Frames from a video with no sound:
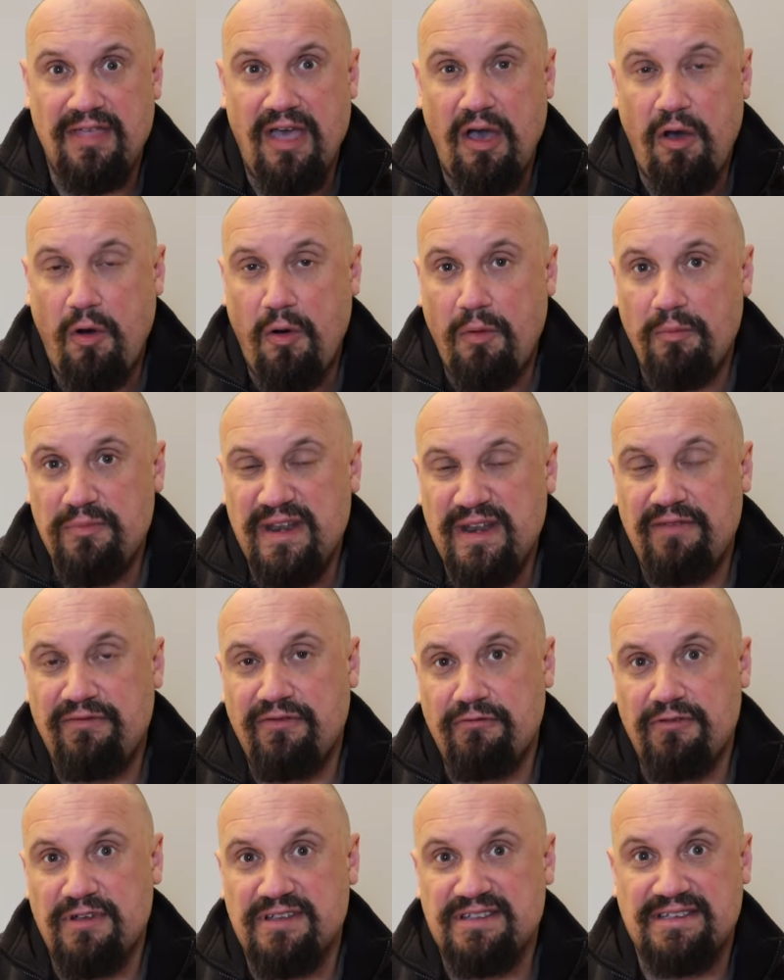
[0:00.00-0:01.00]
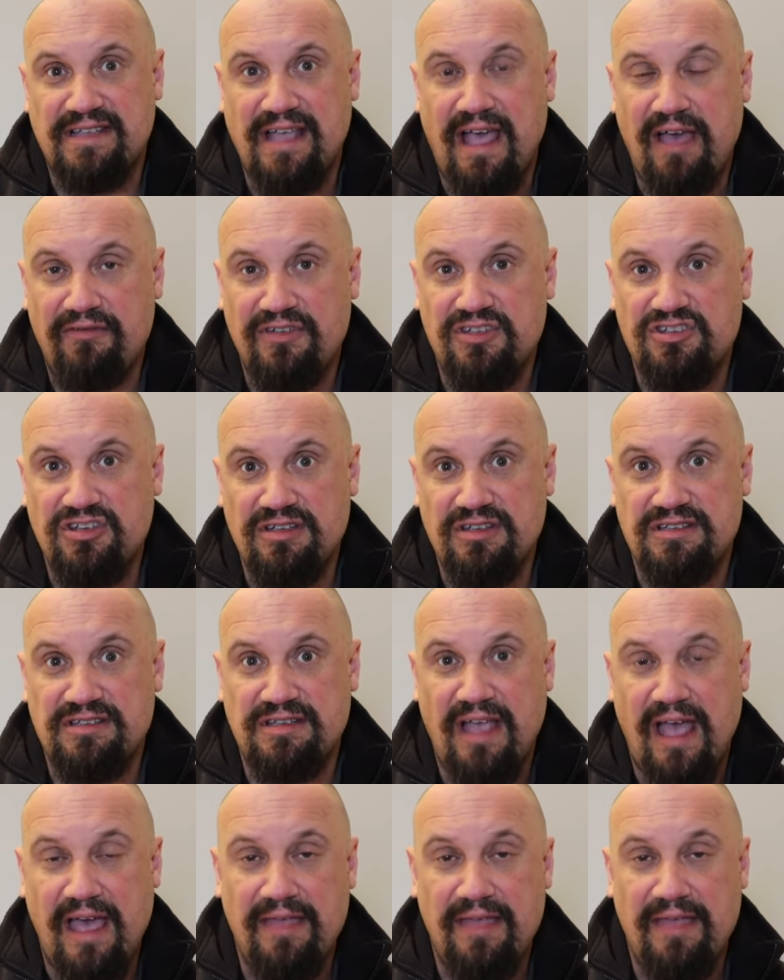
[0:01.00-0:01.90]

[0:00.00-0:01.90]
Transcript: They're omnivorous scavengers,